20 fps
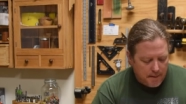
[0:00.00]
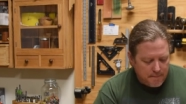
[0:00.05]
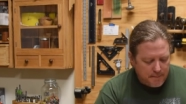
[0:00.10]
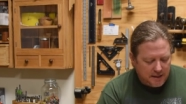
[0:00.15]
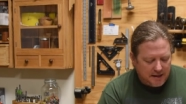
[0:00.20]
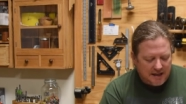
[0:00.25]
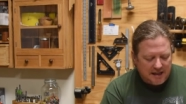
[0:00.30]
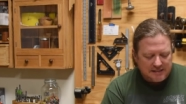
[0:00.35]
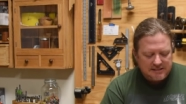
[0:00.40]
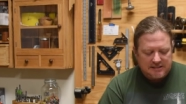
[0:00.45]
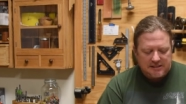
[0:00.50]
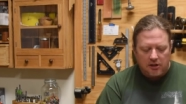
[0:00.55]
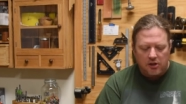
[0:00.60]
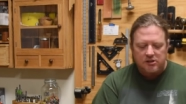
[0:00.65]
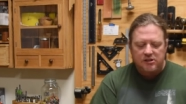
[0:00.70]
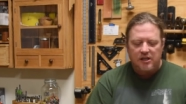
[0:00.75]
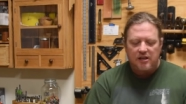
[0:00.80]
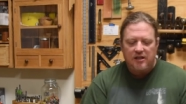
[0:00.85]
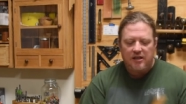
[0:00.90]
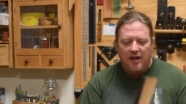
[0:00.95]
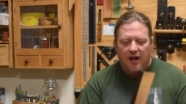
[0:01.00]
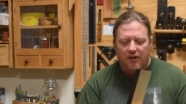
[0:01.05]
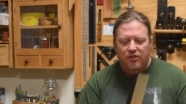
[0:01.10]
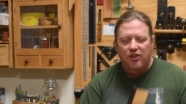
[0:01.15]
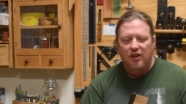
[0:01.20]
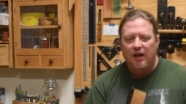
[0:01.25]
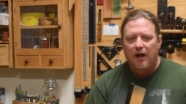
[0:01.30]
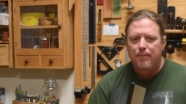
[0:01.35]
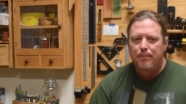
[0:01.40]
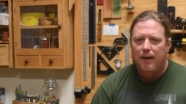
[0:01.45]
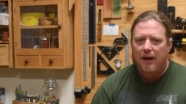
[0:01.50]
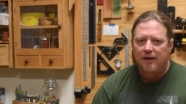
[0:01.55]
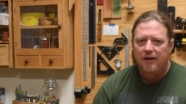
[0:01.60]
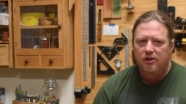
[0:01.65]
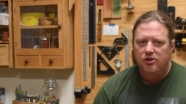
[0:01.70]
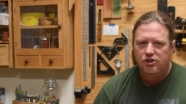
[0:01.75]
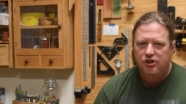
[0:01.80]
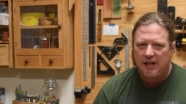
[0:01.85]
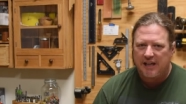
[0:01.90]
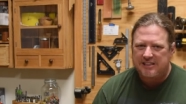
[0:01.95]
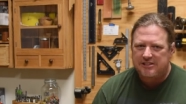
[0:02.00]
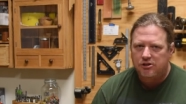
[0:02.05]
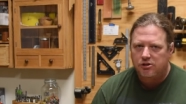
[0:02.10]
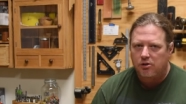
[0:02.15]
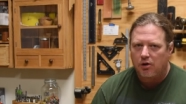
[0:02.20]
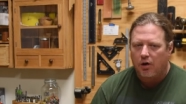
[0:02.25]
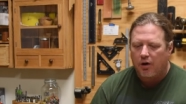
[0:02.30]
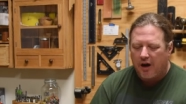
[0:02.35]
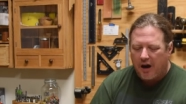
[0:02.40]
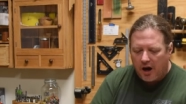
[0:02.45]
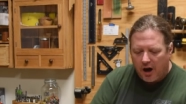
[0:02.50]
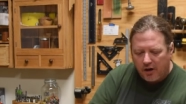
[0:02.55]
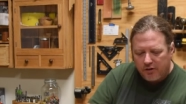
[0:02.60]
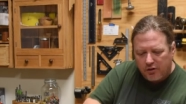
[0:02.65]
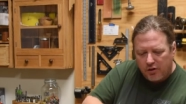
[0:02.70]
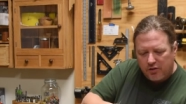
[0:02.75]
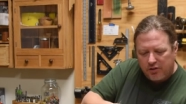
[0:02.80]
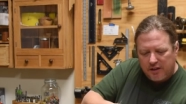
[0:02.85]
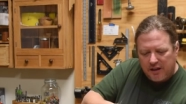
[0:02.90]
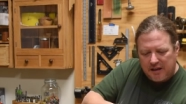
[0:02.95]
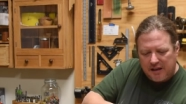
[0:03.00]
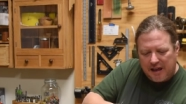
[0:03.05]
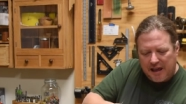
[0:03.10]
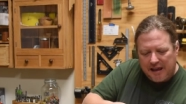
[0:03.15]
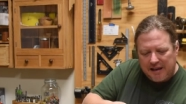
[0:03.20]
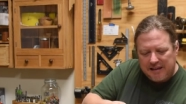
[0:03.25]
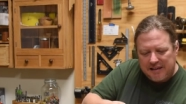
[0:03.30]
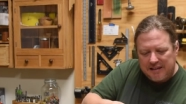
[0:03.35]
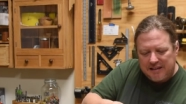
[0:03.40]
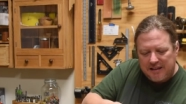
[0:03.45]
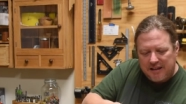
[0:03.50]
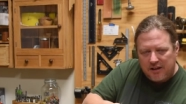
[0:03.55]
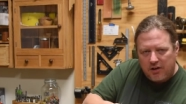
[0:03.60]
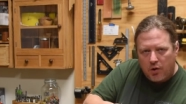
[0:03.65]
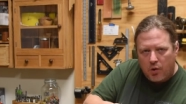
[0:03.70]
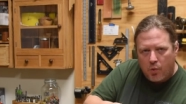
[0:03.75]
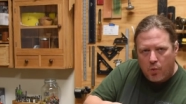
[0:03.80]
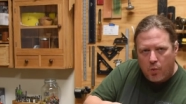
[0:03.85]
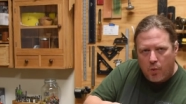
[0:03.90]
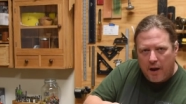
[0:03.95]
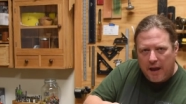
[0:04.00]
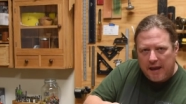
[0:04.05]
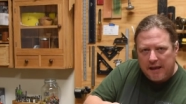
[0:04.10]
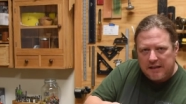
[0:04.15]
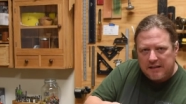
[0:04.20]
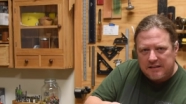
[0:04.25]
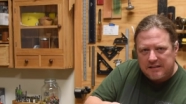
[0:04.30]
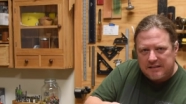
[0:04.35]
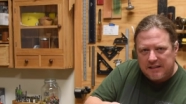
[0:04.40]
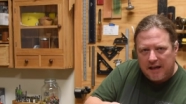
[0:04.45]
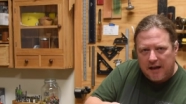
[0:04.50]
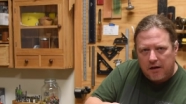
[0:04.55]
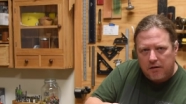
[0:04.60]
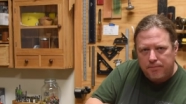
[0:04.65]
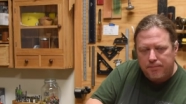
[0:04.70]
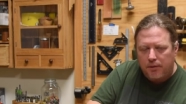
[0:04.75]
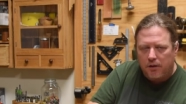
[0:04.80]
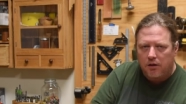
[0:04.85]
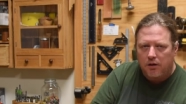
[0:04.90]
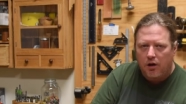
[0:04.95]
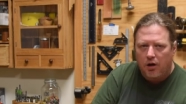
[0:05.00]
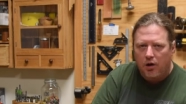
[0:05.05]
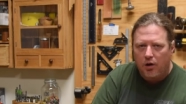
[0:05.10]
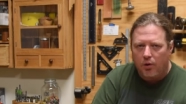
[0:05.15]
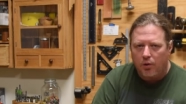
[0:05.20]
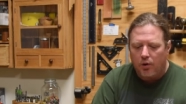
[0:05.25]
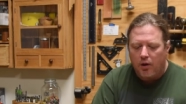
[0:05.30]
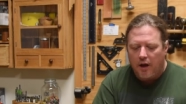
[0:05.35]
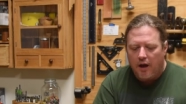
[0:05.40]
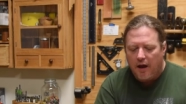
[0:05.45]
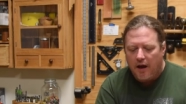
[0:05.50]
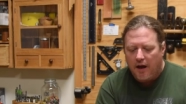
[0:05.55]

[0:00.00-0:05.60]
because there's nothing about a gent saw other than a little weight down below